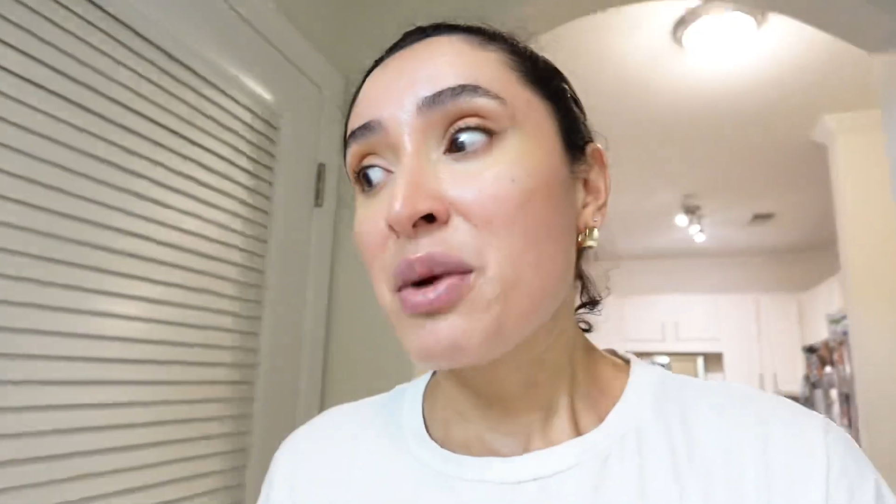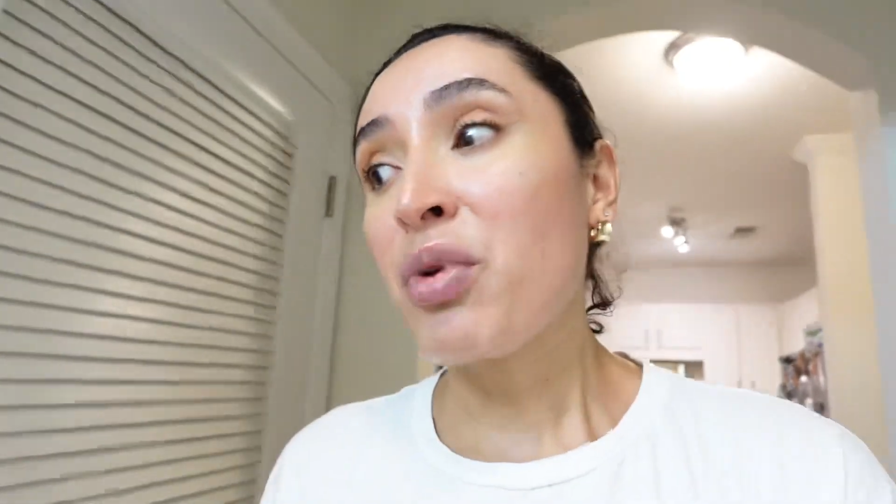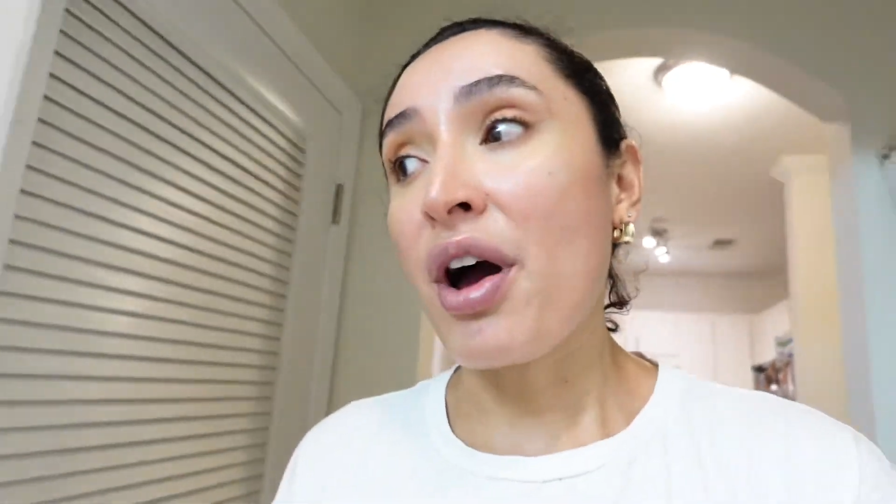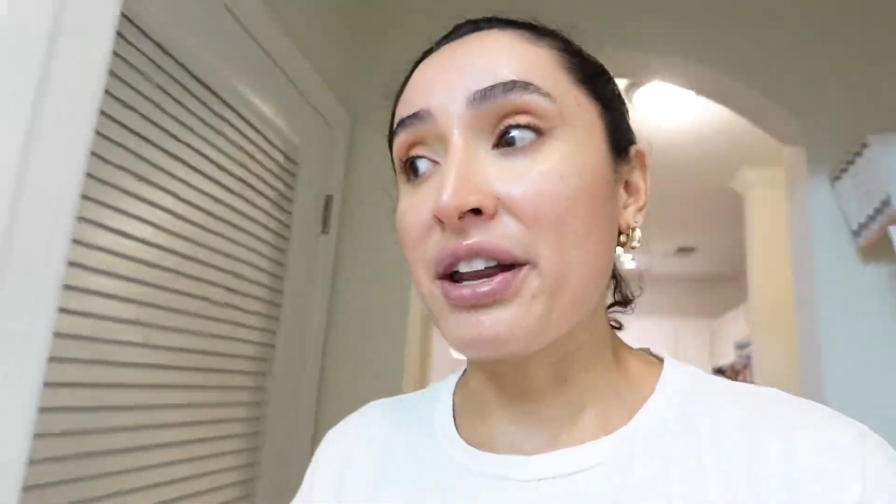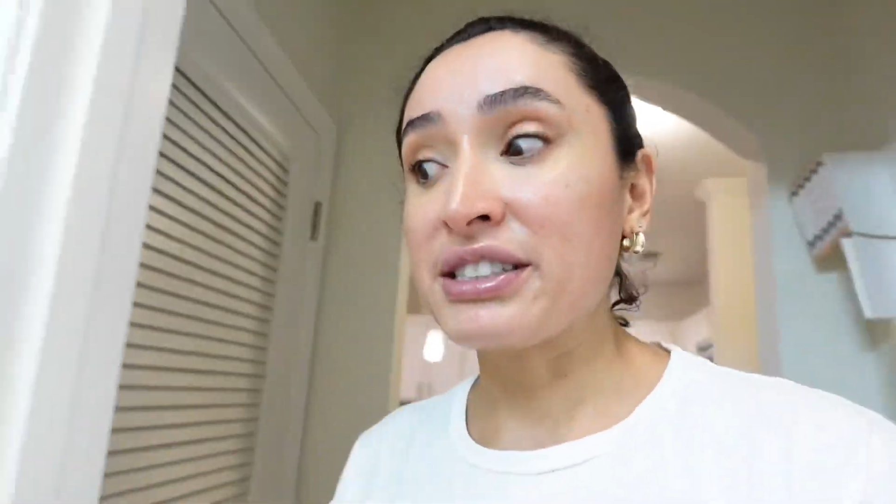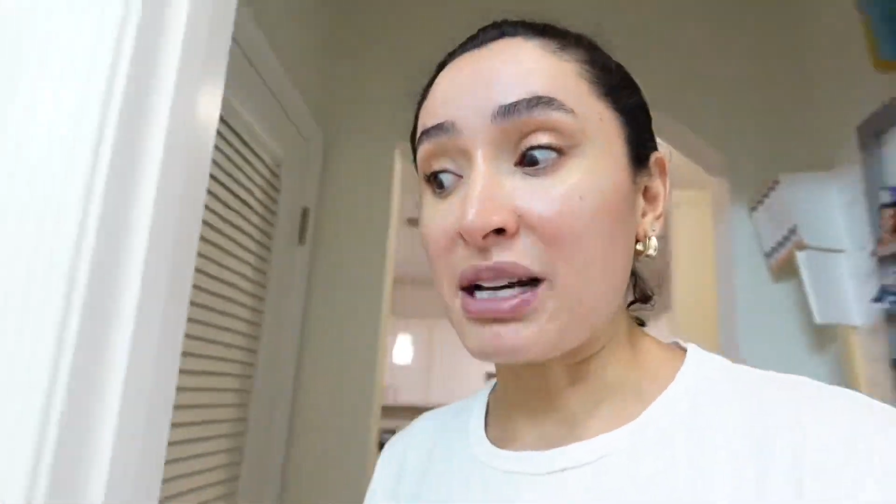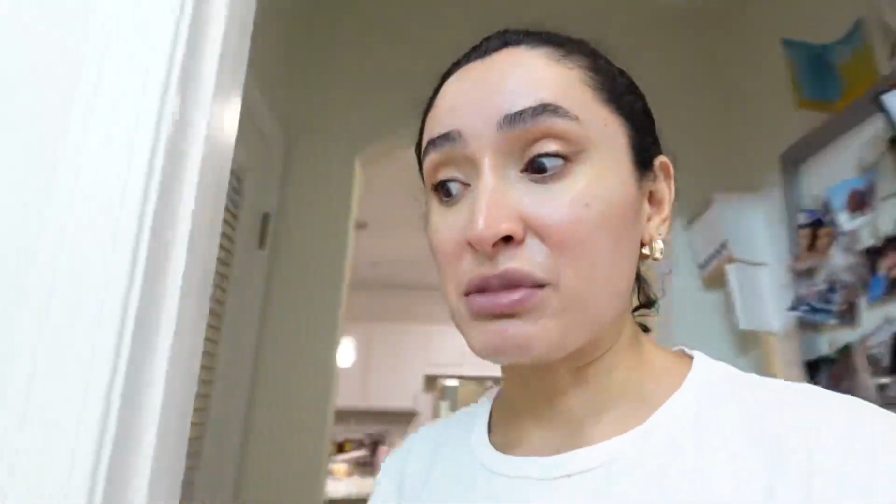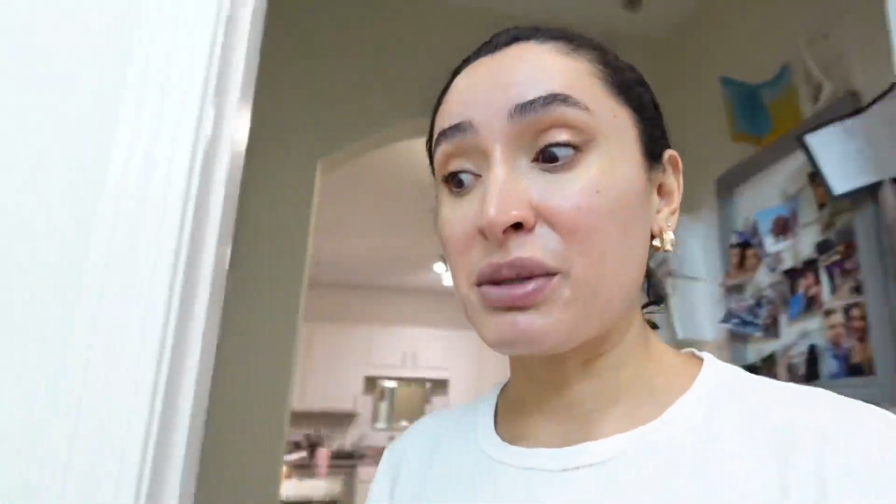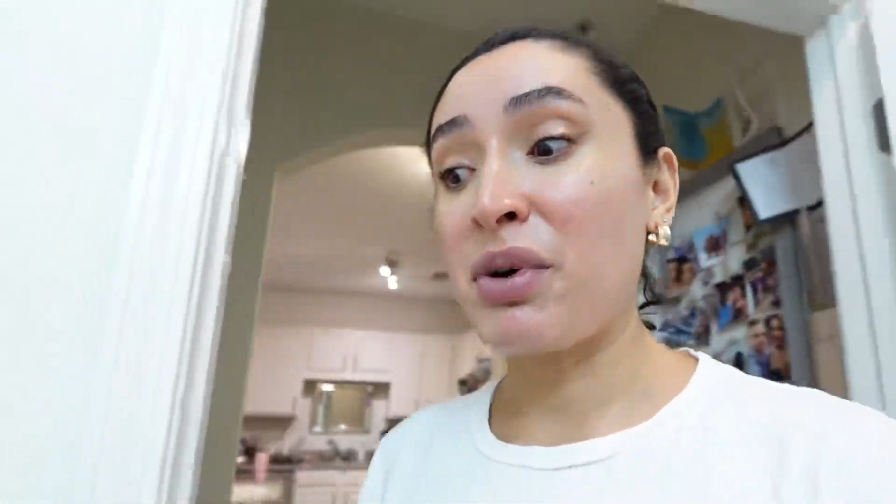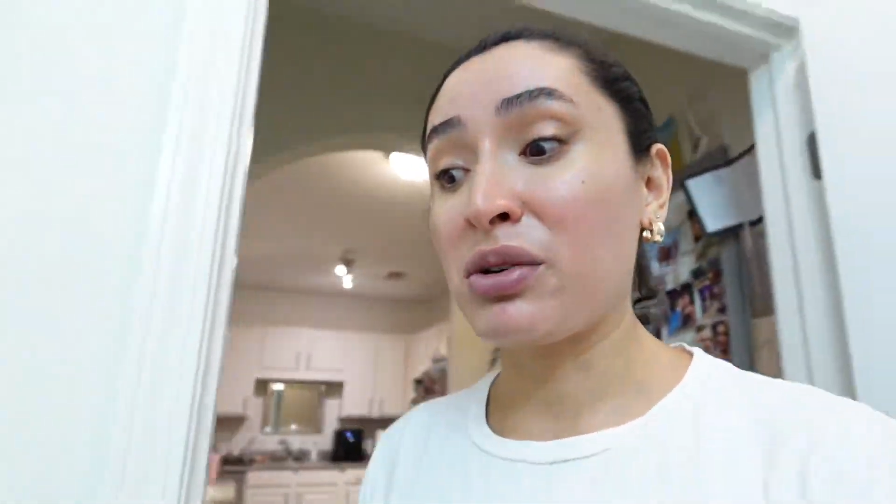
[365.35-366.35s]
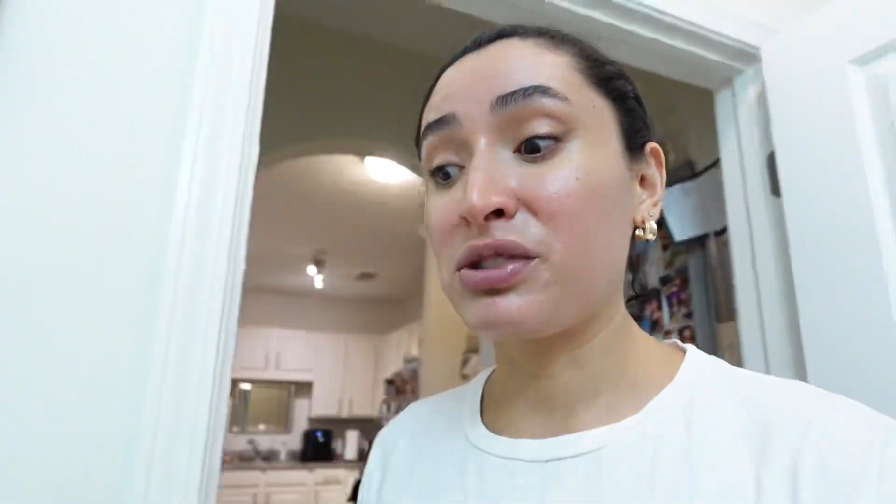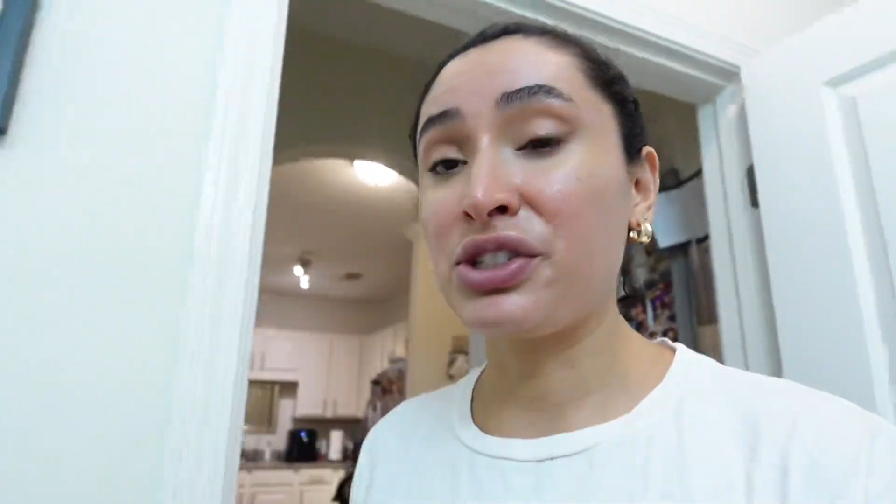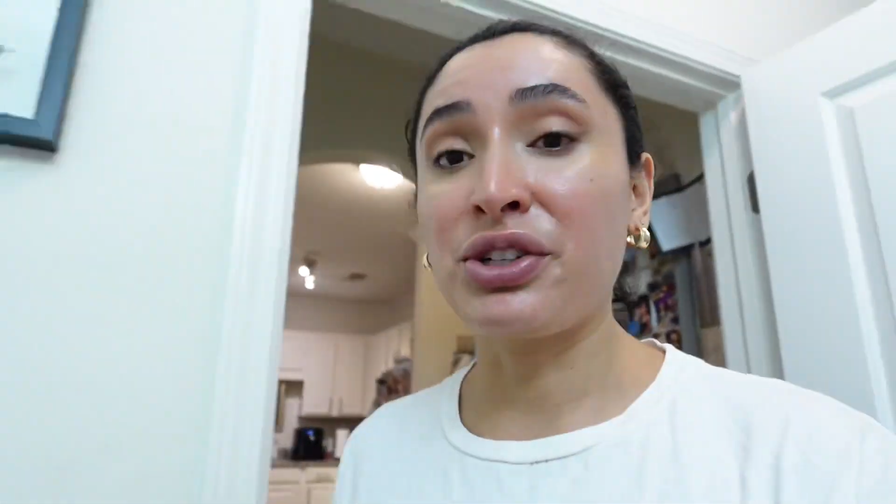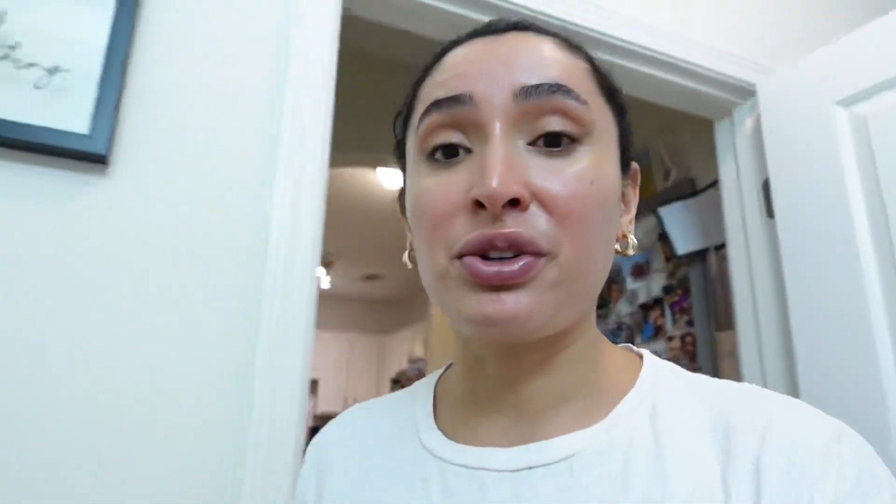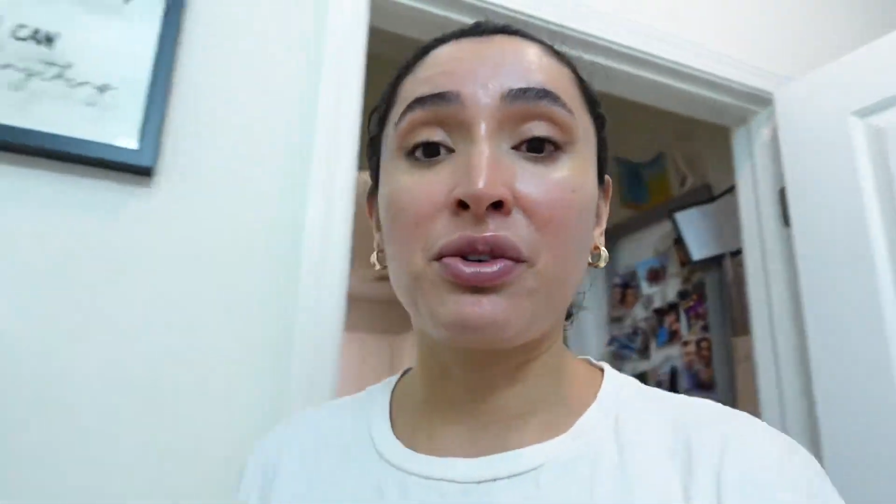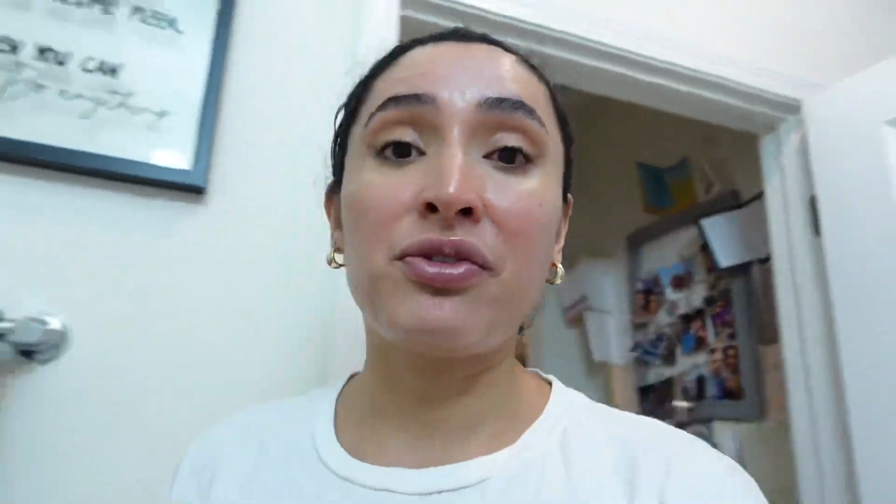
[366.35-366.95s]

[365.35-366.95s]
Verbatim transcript: product I'm supposed to